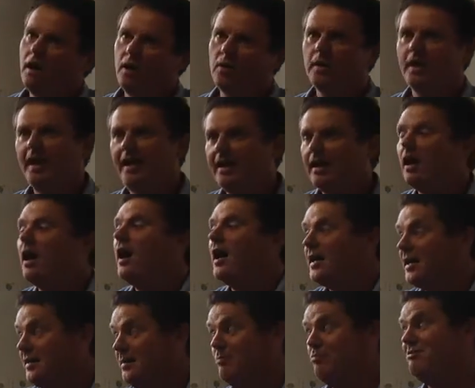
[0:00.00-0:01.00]
Okay, I
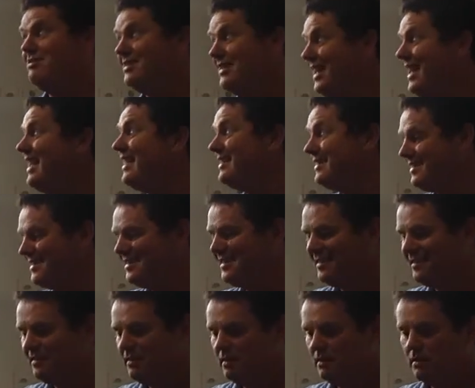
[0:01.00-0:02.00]
can pretend.
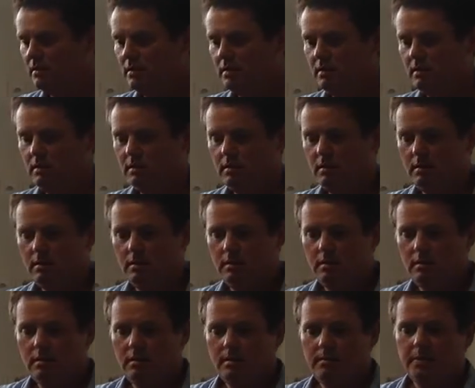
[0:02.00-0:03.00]

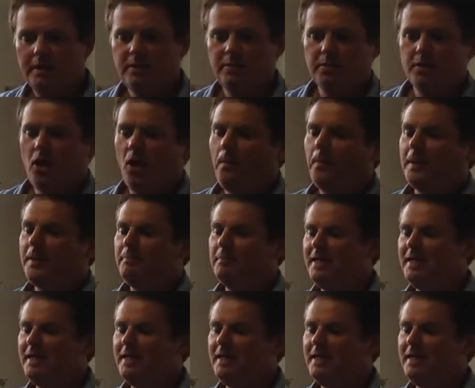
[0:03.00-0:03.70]
But it will not be